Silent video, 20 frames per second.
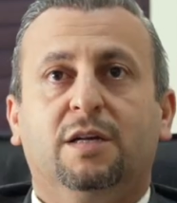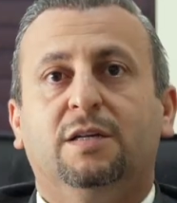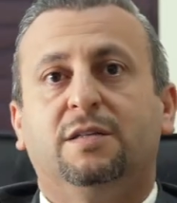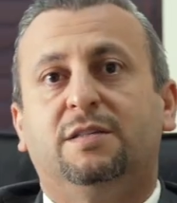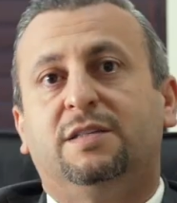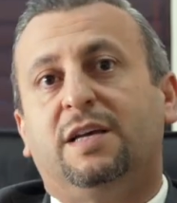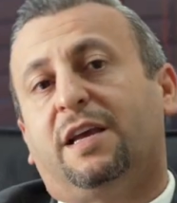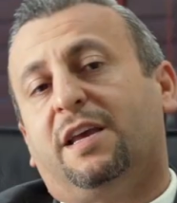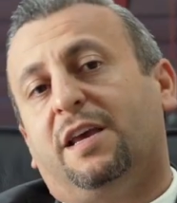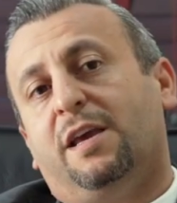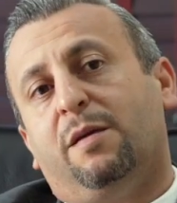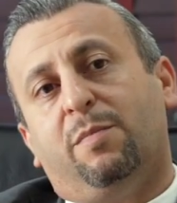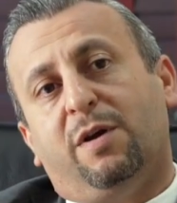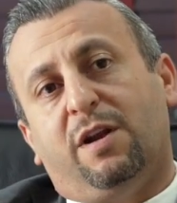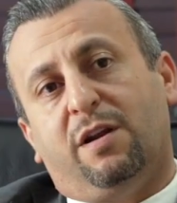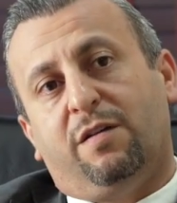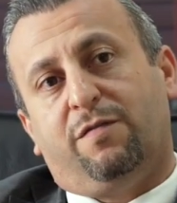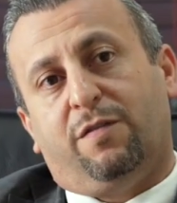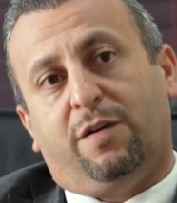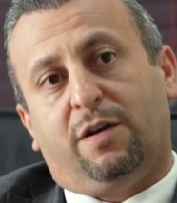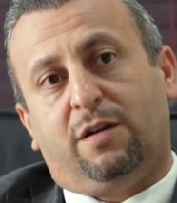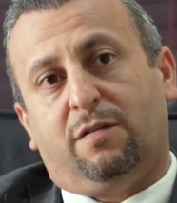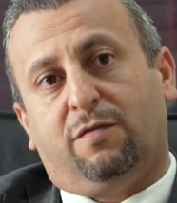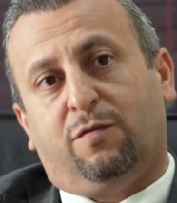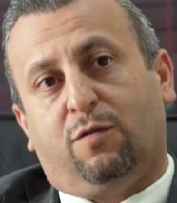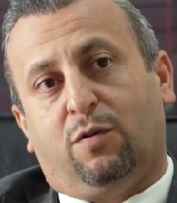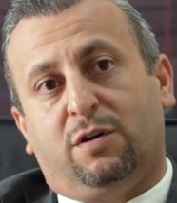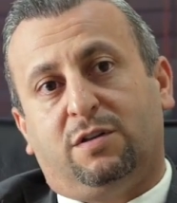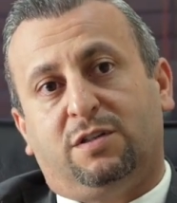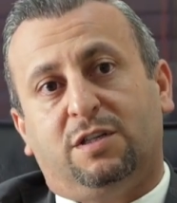The key benefit
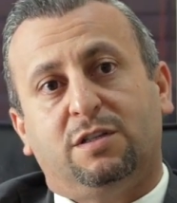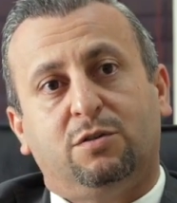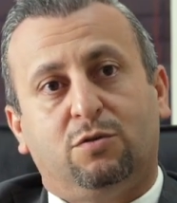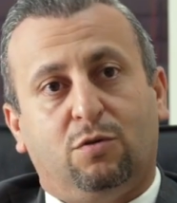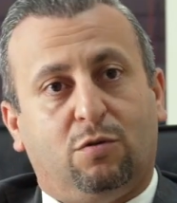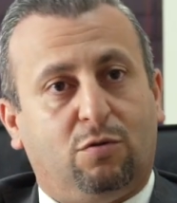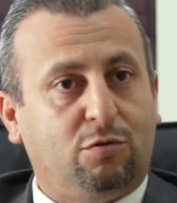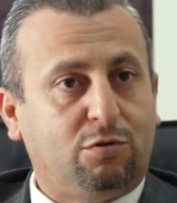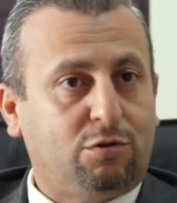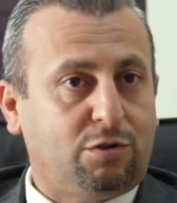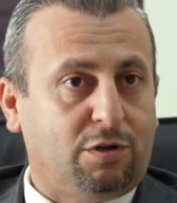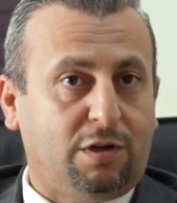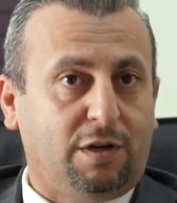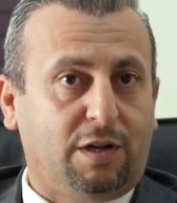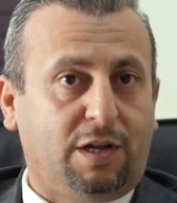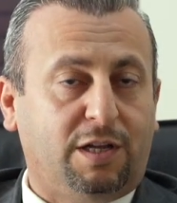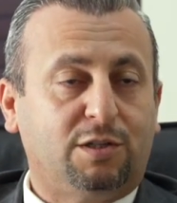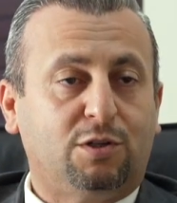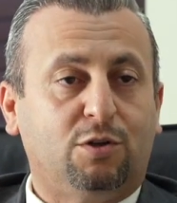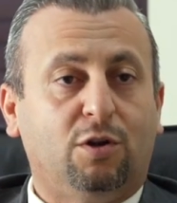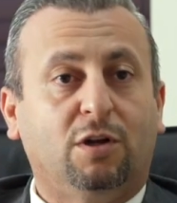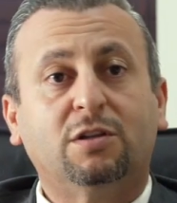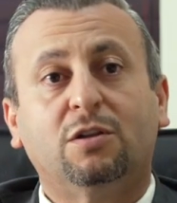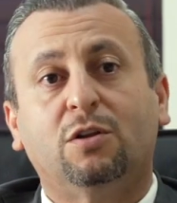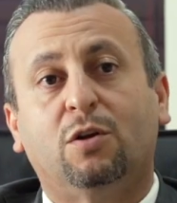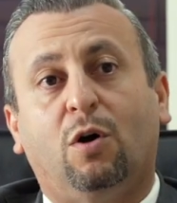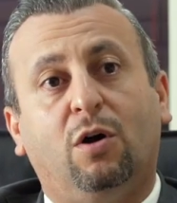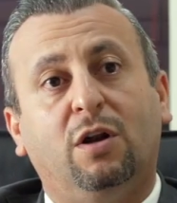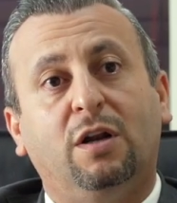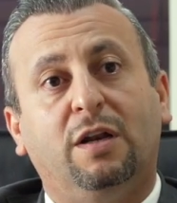for this solution is not
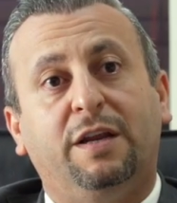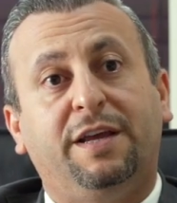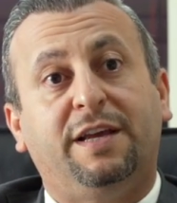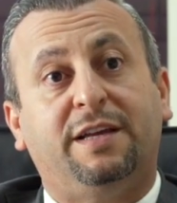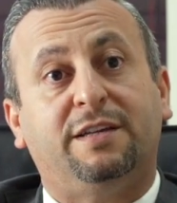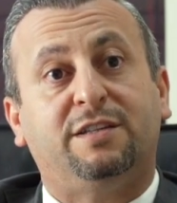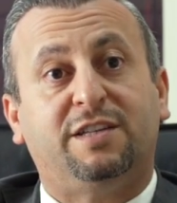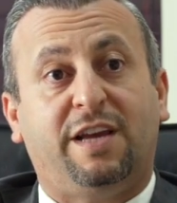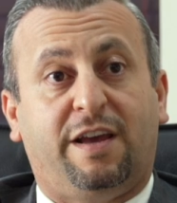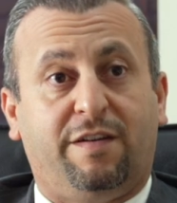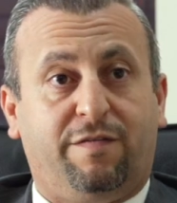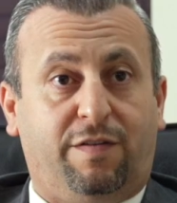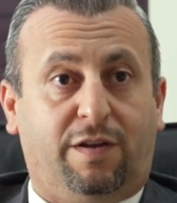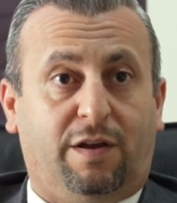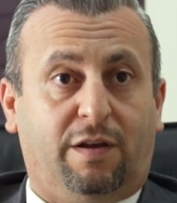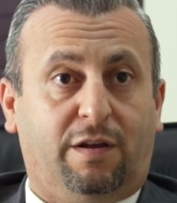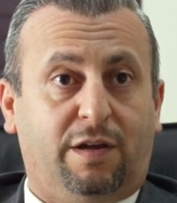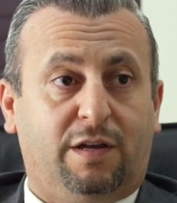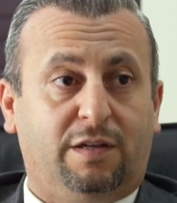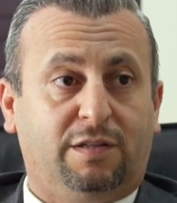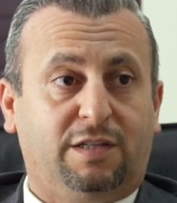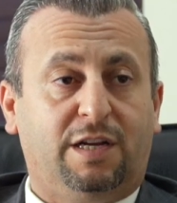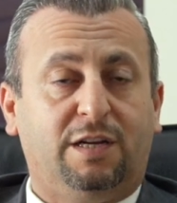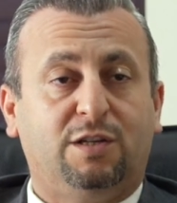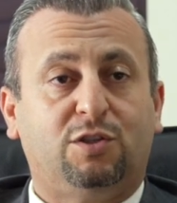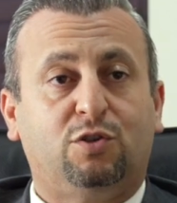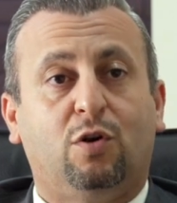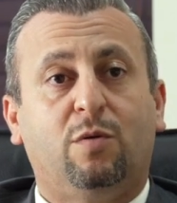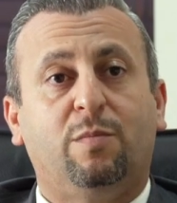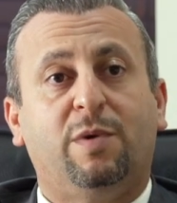only saving. There
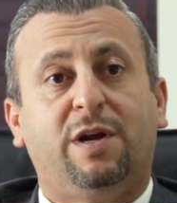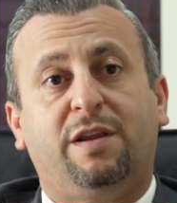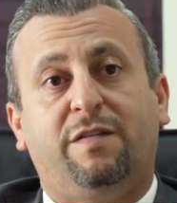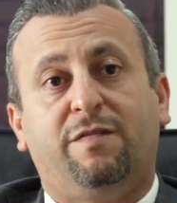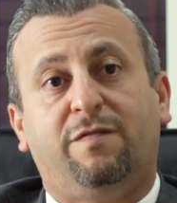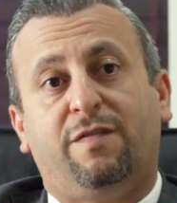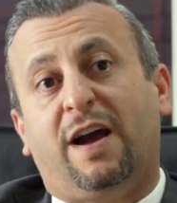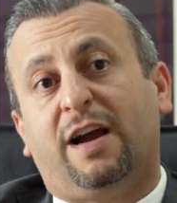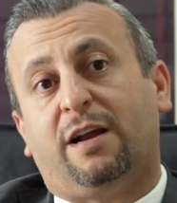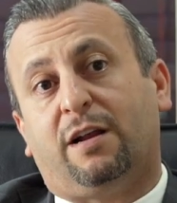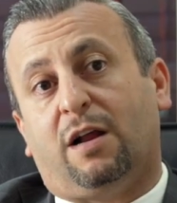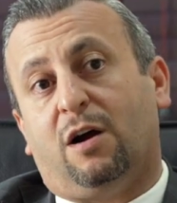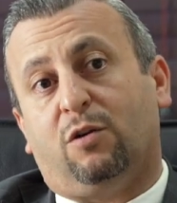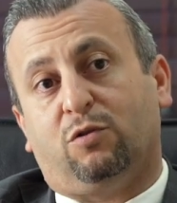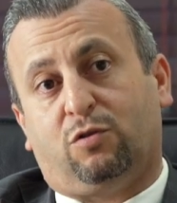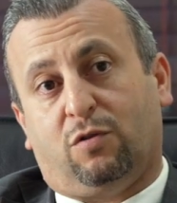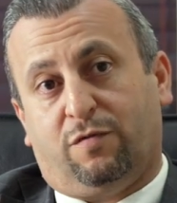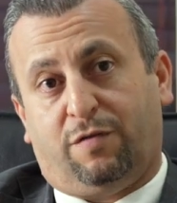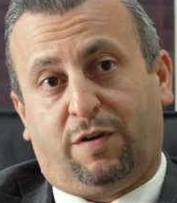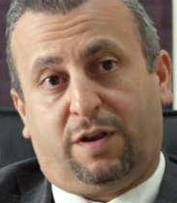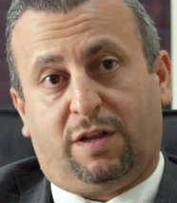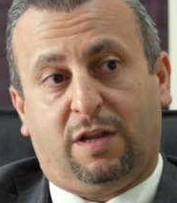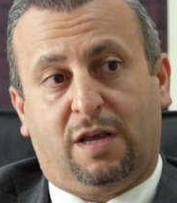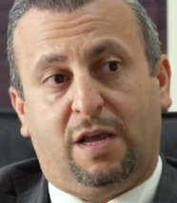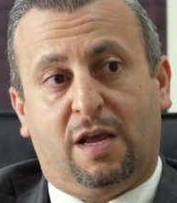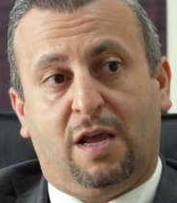is so many facts out of it.